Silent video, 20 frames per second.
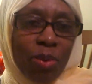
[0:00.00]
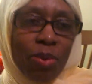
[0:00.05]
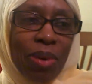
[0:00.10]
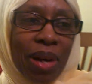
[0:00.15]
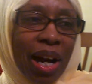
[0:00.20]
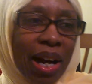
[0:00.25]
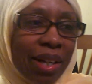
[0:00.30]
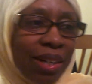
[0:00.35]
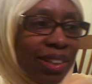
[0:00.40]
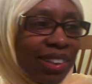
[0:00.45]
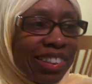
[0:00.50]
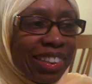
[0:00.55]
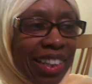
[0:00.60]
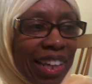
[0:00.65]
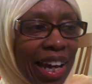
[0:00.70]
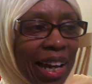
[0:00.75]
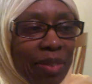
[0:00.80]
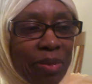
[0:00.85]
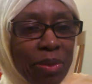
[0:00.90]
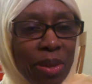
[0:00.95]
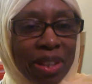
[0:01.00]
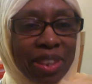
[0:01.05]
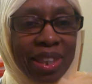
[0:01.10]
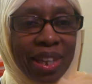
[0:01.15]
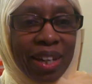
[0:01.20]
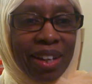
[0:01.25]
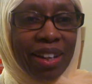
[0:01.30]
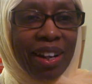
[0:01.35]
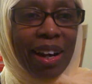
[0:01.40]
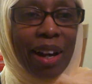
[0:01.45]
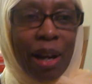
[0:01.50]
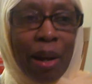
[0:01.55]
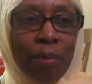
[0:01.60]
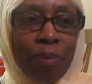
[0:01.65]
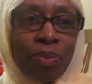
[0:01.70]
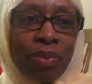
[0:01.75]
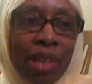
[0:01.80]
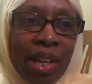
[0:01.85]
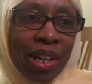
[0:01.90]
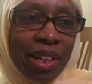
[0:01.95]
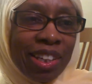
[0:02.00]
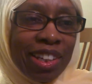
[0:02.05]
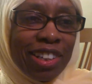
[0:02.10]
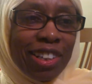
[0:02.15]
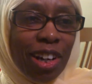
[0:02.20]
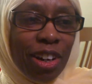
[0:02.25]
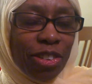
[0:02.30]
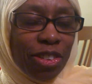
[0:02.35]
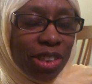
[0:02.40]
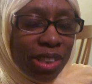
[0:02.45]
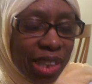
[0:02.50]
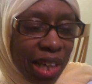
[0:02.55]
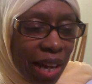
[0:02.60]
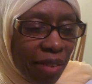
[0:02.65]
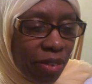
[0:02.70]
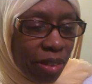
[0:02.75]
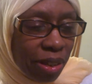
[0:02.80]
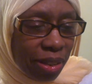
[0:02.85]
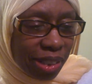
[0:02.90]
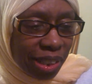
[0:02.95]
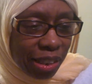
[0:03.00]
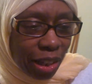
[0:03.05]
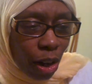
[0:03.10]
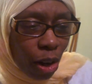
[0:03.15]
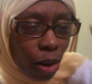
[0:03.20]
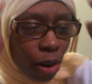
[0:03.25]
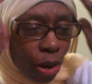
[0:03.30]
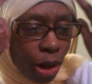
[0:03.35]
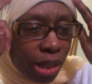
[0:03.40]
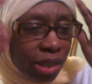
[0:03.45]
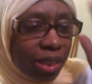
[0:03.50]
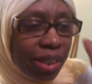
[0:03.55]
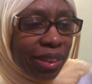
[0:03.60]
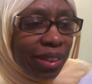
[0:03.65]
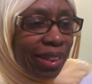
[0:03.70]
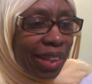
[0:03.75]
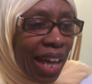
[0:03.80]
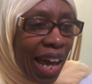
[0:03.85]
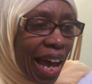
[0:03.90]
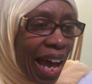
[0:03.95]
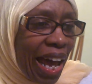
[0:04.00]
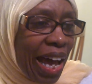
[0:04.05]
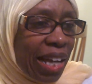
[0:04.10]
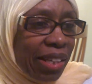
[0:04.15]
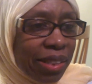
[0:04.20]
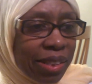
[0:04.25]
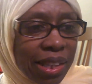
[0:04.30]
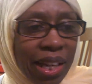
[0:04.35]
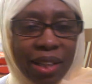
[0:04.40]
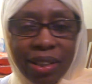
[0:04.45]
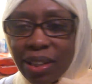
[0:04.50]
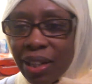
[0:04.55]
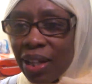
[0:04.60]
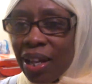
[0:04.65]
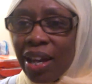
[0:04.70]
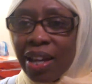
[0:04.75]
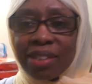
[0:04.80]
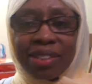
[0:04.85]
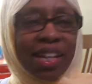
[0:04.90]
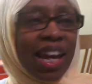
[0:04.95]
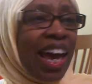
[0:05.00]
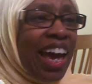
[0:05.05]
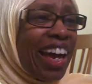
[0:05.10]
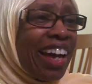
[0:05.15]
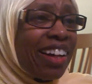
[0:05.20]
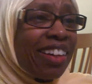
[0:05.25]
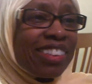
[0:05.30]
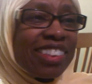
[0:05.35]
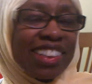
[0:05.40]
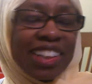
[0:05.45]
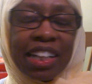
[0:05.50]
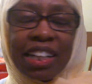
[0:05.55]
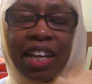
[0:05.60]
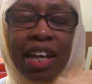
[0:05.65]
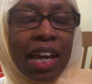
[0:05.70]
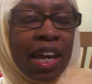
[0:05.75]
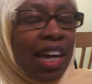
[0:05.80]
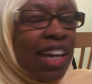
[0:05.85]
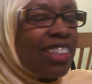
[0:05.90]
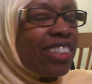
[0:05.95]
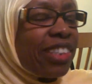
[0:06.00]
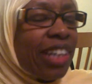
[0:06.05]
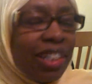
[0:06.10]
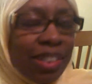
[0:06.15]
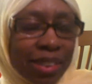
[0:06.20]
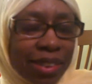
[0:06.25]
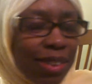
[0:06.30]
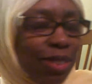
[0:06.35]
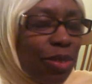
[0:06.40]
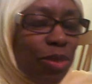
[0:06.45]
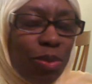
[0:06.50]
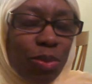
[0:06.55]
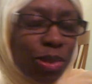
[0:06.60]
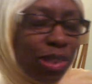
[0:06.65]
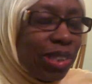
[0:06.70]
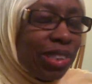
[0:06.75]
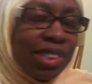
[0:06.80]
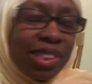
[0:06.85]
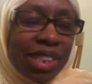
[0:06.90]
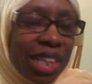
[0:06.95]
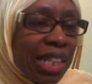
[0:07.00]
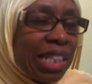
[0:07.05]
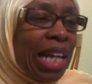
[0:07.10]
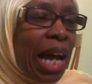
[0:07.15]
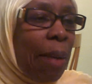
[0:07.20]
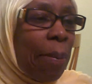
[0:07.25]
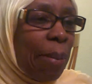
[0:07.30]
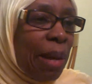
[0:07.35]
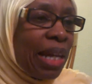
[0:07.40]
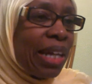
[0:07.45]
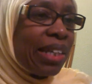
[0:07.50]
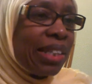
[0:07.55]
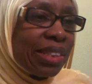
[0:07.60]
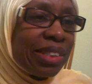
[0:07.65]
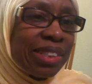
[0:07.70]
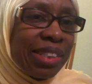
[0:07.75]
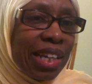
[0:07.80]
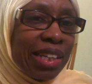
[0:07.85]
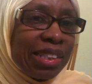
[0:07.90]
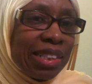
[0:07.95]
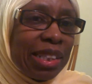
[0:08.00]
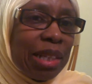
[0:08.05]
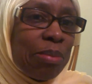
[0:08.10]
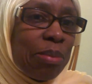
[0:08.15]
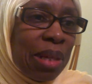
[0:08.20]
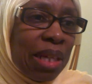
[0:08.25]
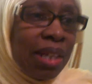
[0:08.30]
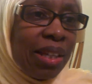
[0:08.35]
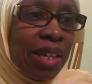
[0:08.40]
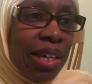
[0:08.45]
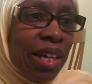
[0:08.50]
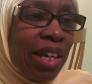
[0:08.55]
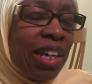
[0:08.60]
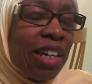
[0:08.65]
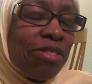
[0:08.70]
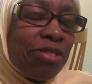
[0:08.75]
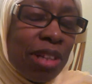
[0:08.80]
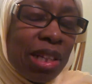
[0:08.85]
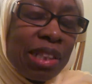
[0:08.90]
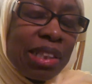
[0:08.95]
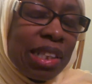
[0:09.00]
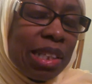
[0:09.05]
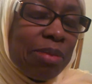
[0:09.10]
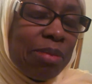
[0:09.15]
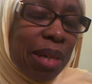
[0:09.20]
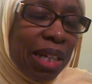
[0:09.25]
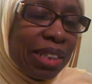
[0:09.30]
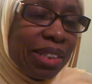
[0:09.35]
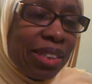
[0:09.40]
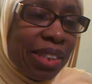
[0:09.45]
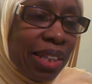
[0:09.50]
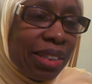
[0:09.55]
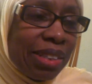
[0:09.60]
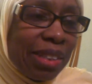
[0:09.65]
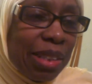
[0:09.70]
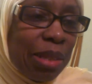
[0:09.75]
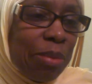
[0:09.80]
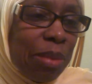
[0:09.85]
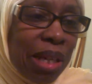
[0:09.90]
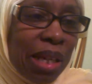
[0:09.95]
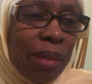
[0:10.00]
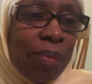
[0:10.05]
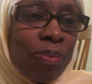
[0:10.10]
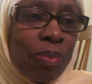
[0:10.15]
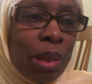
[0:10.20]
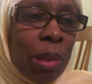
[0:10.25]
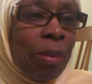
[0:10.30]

I couldn't get with their, the devils and the horns under the hats and the tails, and it just did not make any sense to me. It really didn't make sense to me.